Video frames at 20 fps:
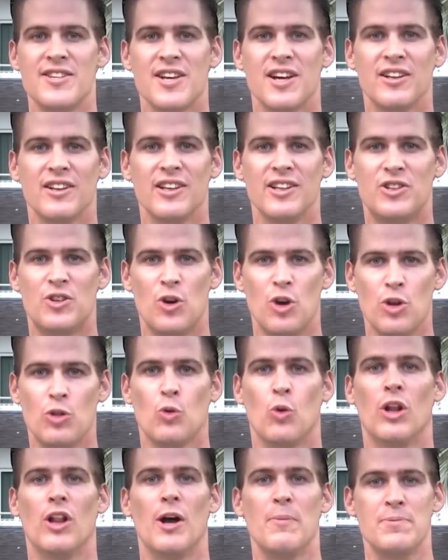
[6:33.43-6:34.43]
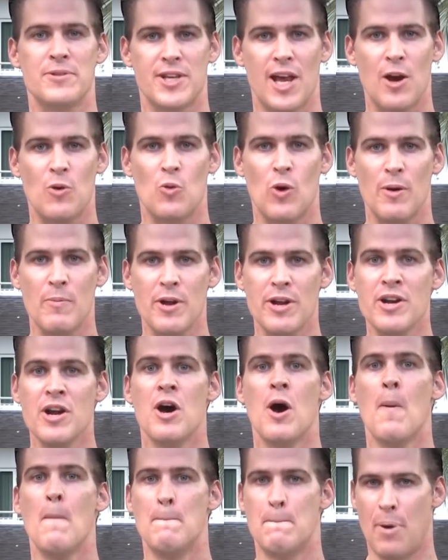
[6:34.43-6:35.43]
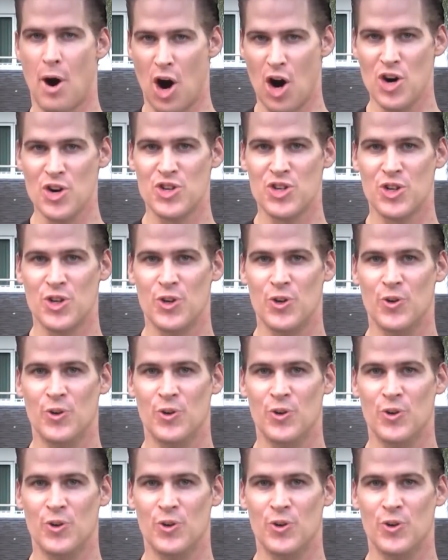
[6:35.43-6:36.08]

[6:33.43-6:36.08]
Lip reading: This Ugly Truth Will Upset Women, Part